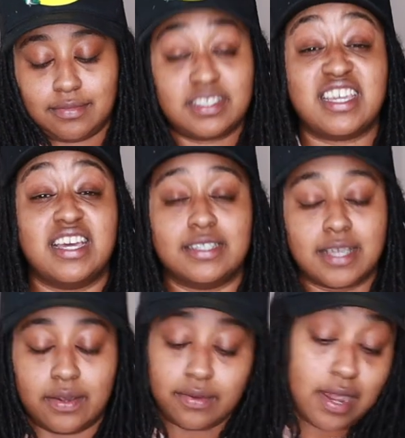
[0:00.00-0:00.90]
scared as
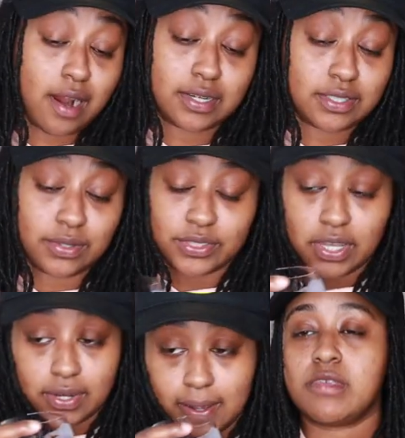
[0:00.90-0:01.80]
hell. I already told
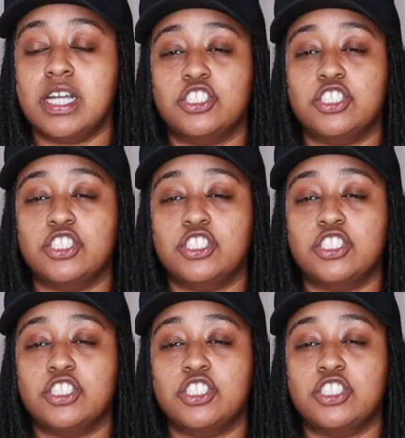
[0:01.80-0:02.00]
y'all that.